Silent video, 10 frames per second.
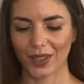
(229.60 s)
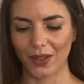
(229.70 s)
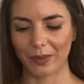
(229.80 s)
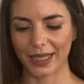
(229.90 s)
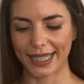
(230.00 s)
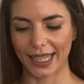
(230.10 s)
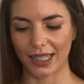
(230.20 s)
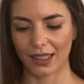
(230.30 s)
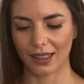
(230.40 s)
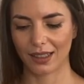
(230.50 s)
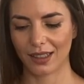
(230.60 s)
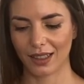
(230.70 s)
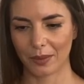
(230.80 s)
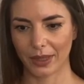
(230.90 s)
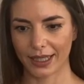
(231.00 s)
I'm excited.
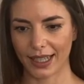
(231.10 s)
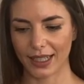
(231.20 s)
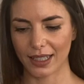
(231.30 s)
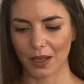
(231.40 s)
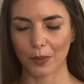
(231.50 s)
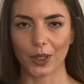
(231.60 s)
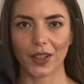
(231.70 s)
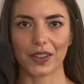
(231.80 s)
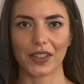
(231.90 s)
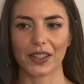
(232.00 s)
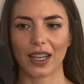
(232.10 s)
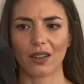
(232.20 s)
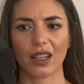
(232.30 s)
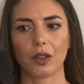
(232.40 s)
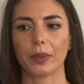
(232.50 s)
I'm excited to get more colors now.
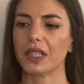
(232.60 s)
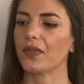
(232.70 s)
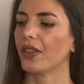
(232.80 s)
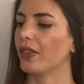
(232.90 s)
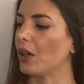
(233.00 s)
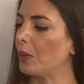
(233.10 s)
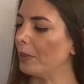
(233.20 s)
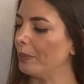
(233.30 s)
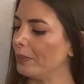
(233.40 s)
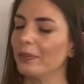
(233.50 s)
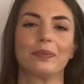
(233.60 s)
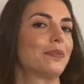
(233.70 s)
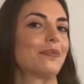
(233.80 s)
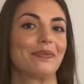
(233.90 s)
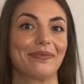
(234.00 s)
I hope these fit though.
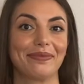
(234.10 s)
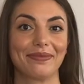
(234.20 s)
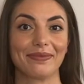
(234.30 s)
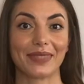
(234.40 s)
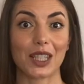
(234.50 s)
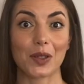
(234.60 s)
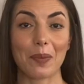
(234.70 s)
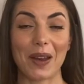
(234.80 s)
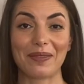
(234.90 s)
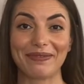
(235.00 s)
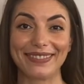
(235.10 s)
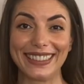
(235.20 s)
Let's try them on.